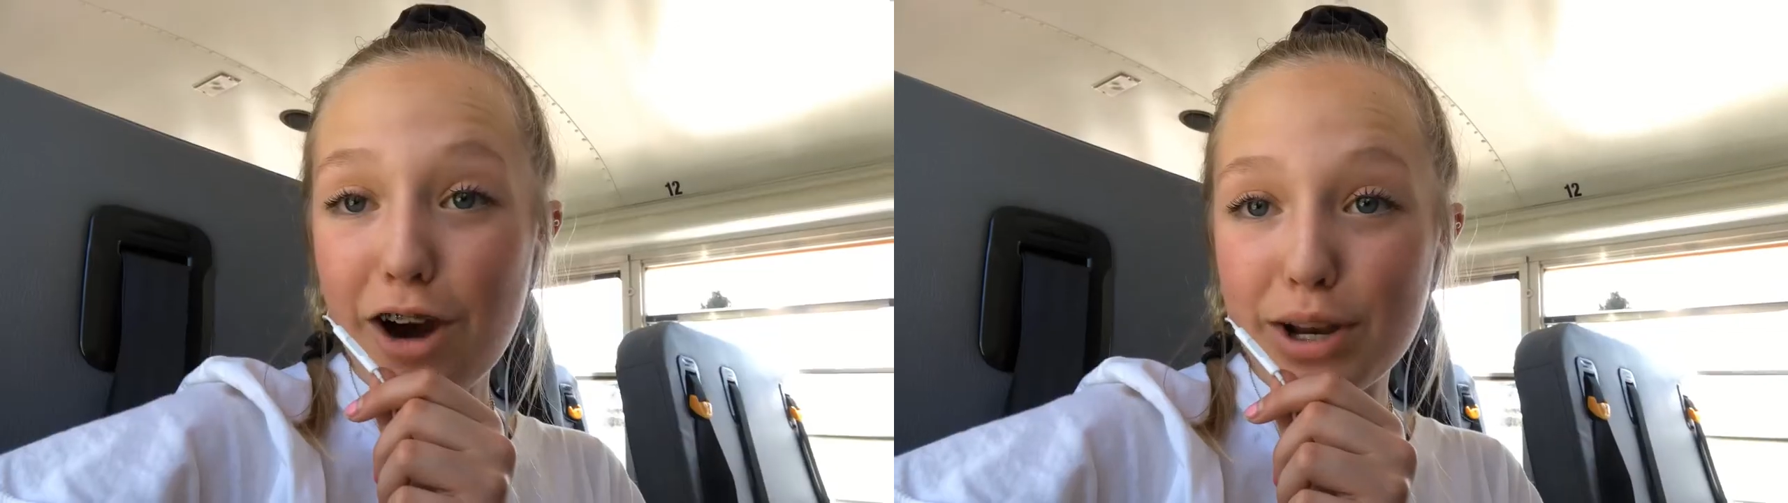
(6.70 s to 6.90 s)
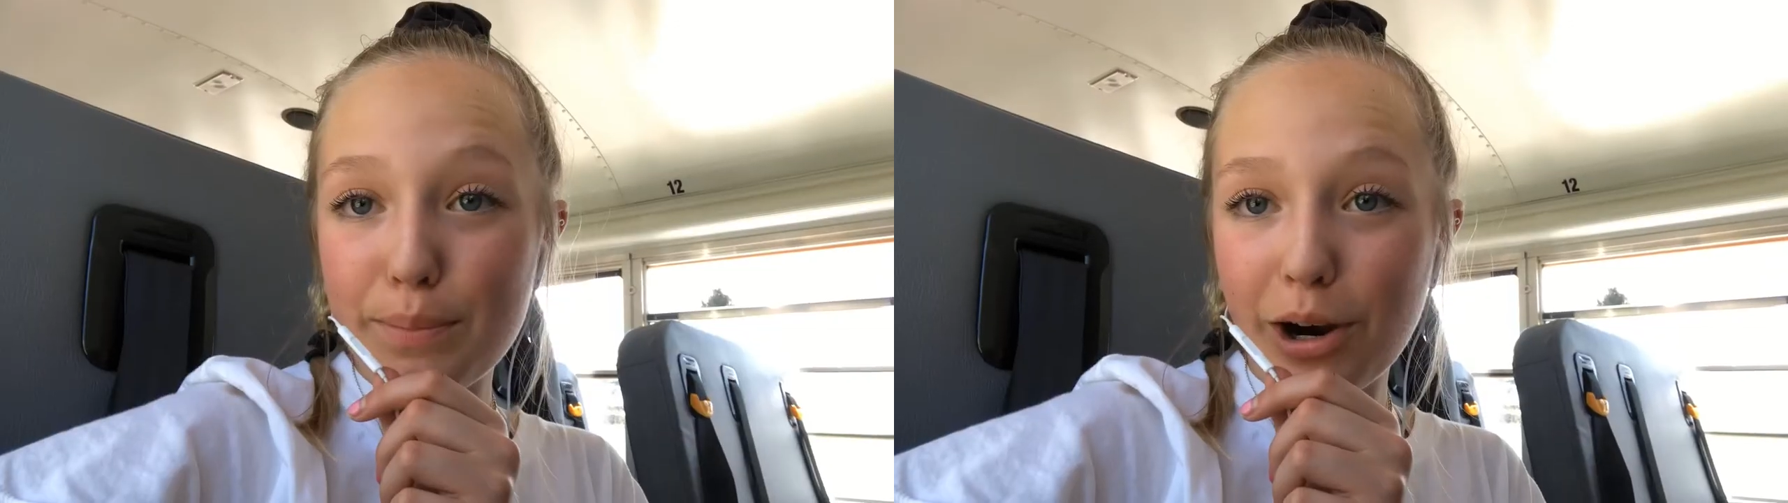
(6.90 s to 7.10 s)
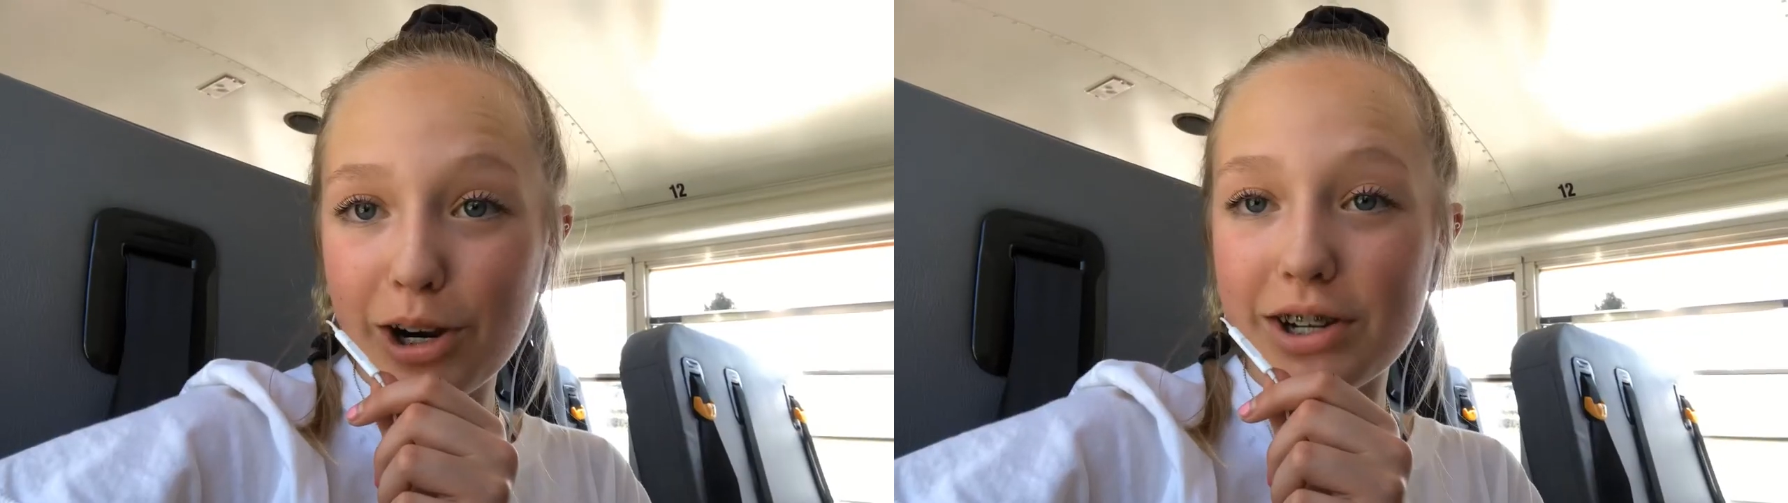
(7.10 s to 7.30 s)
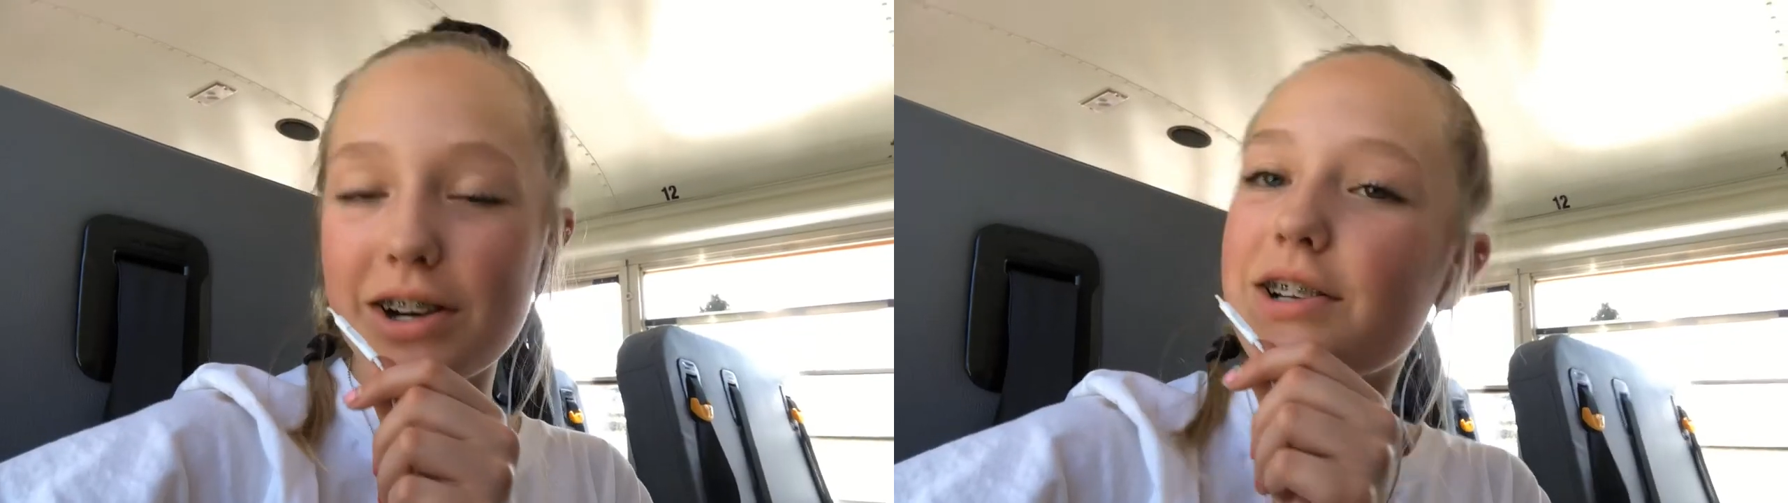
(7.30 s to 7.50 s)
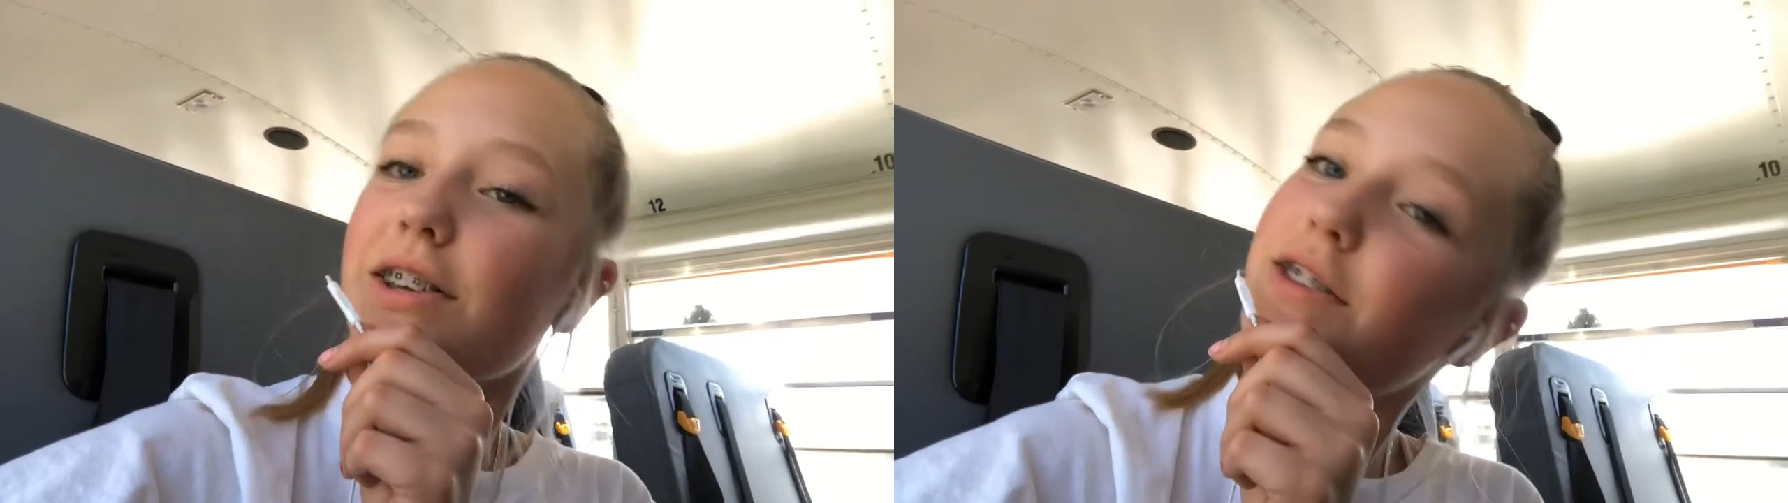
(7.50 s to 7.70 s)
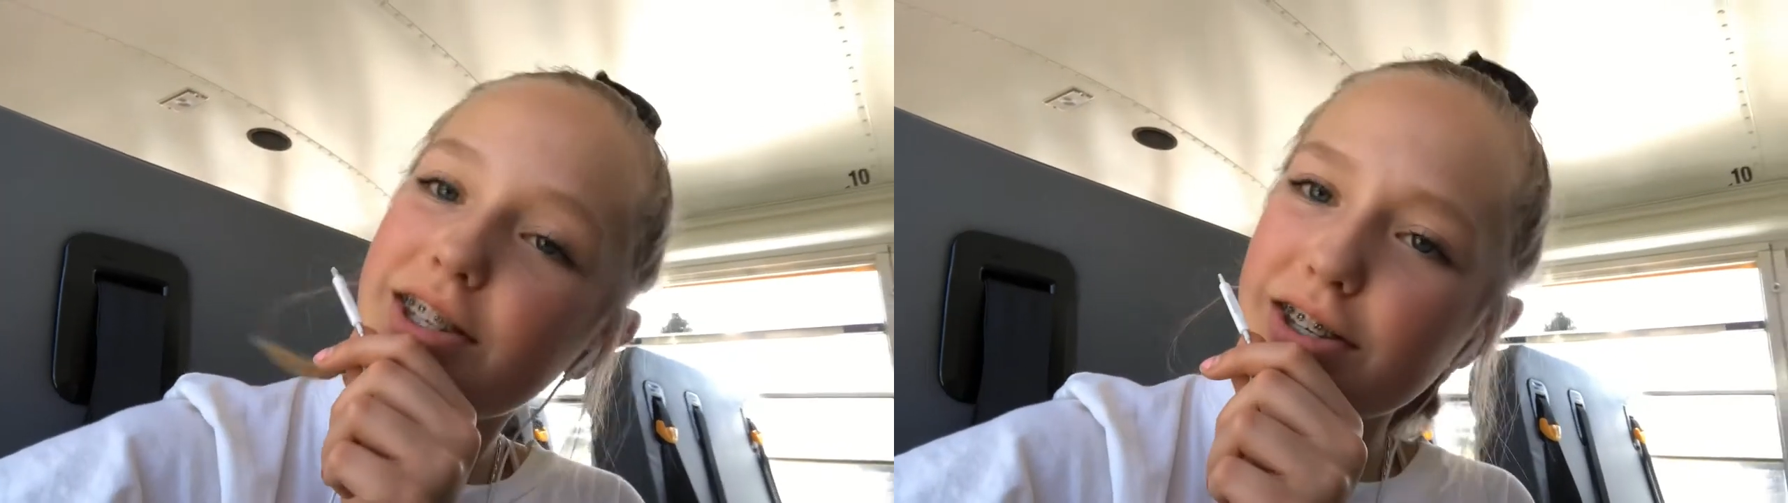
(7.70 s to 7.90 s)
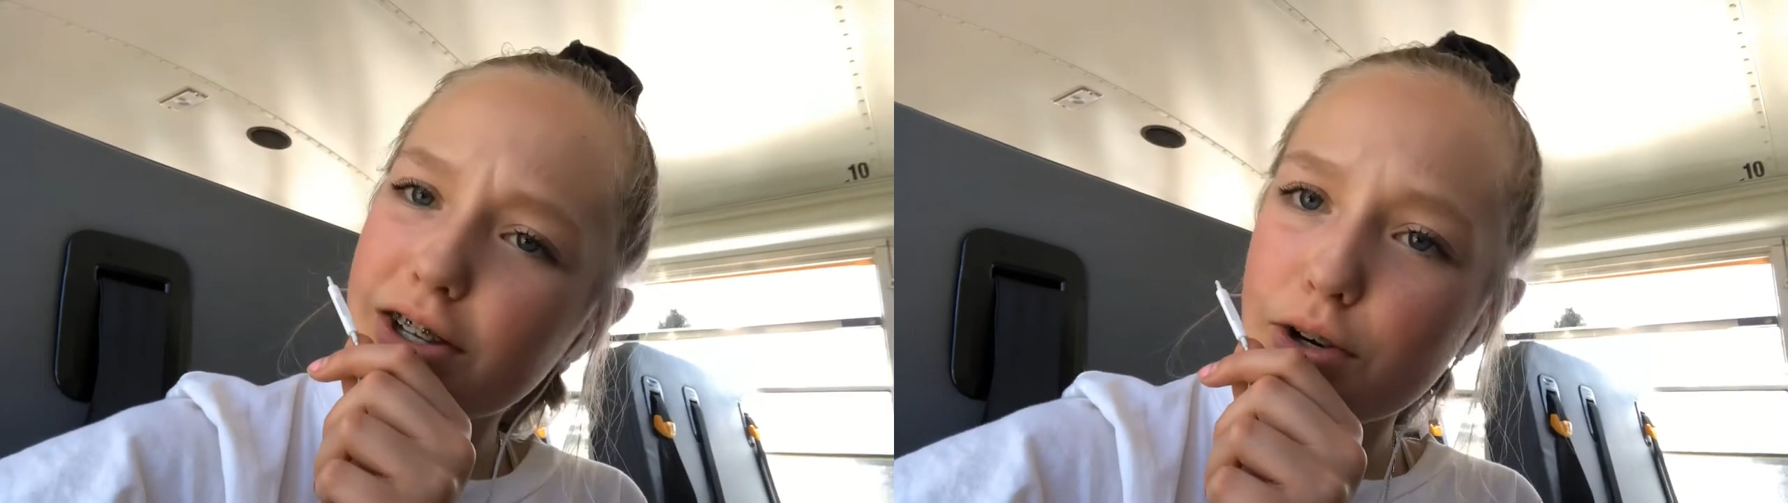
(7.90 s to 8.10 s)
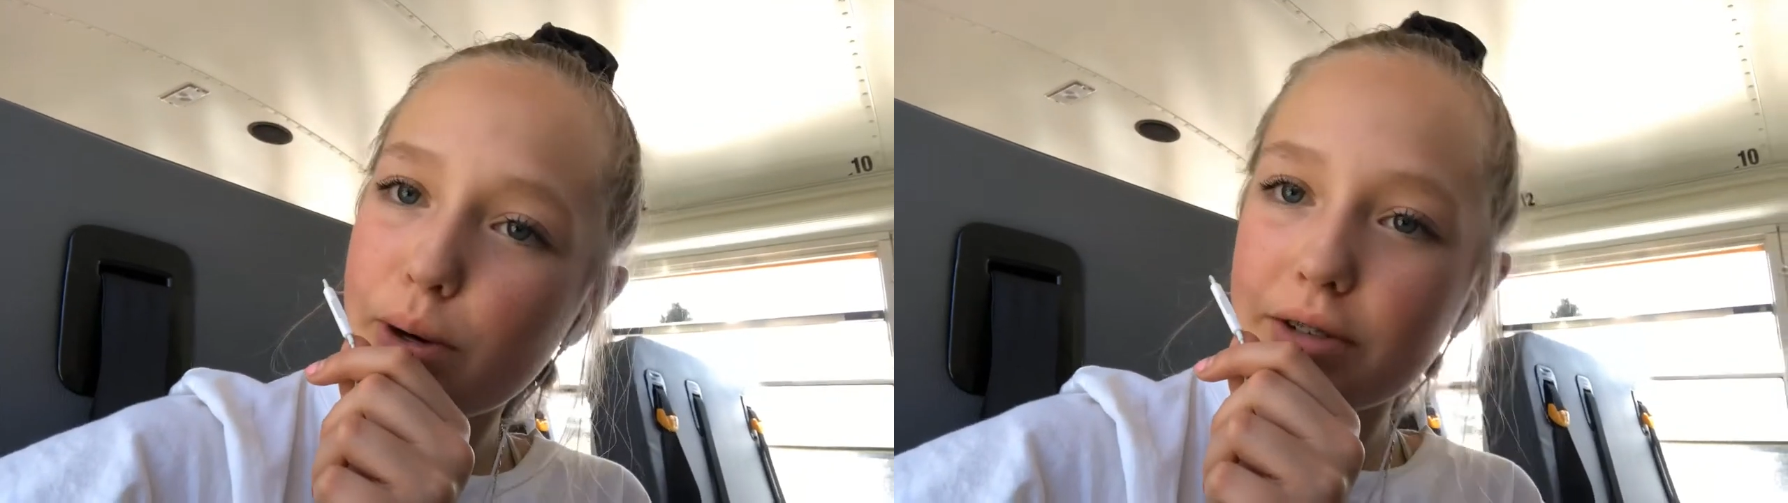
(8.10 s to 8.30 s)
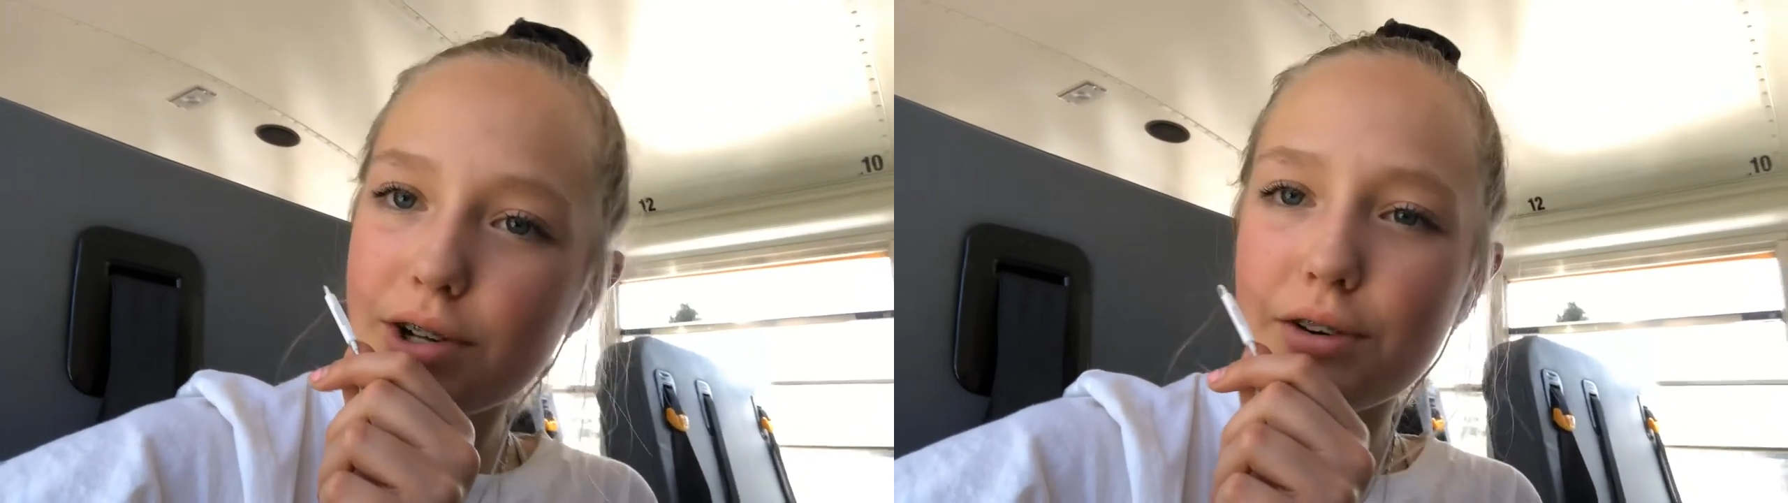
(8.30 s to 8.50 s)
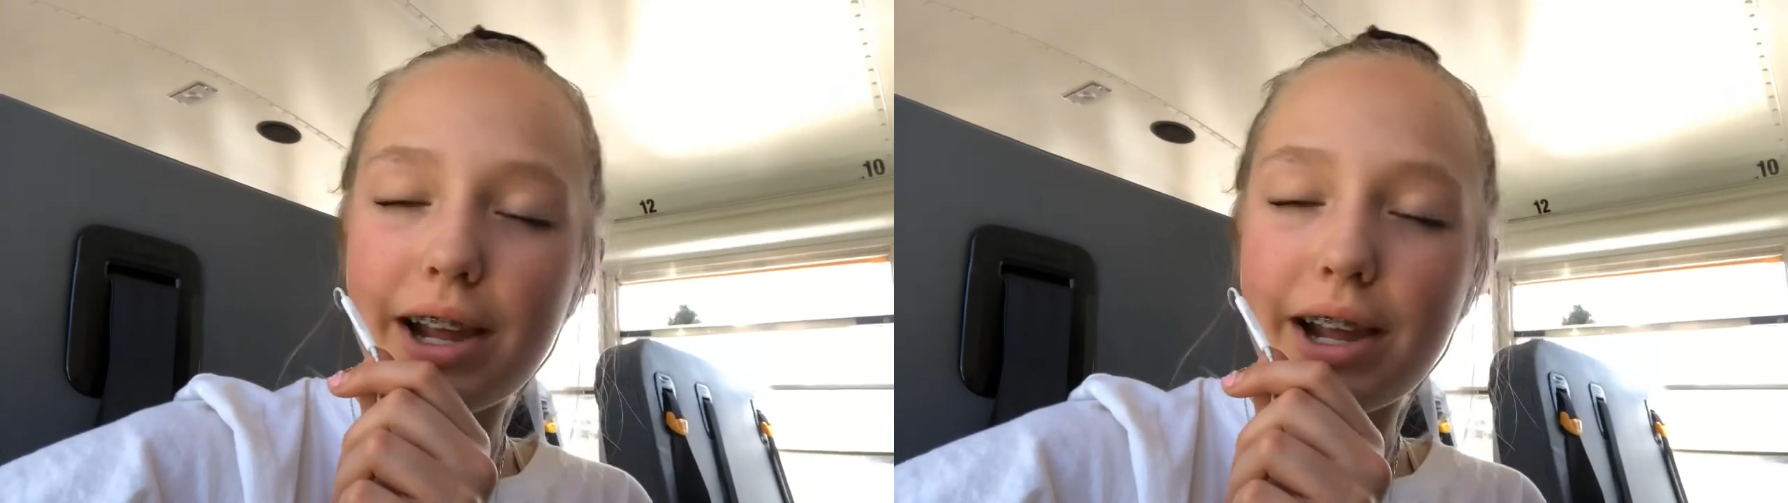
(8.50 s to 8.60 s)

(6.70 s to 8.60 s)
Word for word: Howdy partners, this is a quick little